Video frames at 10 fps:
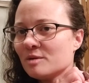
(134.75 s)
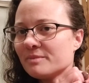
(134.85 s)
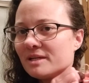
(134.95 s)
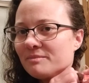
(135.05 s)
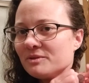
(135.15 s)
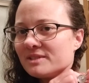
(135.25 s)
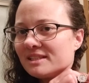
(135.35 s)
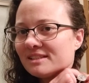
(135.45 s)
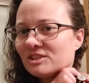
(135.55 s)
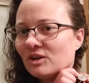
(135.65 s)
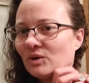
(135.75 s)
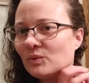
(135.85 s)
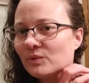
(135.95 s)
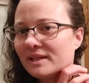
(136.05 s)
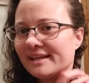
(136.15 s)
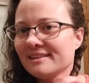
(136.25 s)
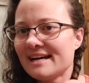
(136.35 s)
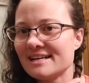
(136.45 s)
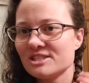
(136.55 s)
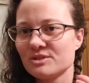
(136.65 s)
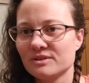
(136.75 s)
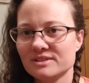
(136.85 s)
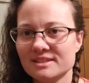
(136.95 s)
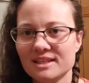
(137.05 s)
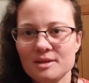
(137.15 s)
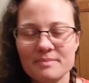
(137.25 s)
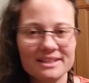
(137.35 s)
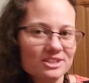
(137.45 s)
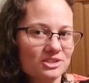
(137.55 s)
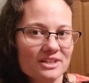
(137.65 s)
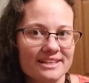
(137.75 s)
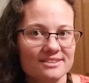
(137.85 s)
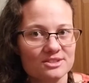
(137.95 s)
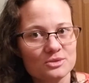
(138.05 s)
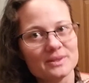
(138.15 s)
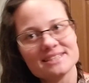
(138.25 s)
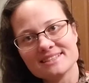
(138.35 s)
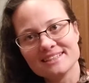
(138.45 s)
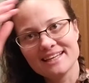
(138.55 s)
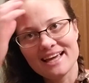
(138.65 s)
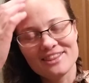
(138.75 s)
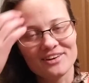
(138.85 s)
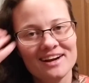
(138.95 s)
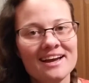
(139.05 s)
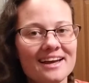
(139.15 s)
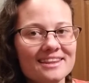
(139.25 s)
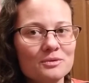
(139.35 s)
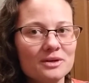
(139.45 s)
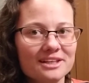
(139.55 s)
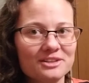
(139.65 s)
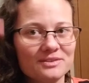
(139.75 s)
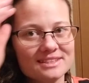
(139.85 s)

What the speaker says: but I'm using it to hold like that so it'll keep my strand twisted together. And then we're going to do the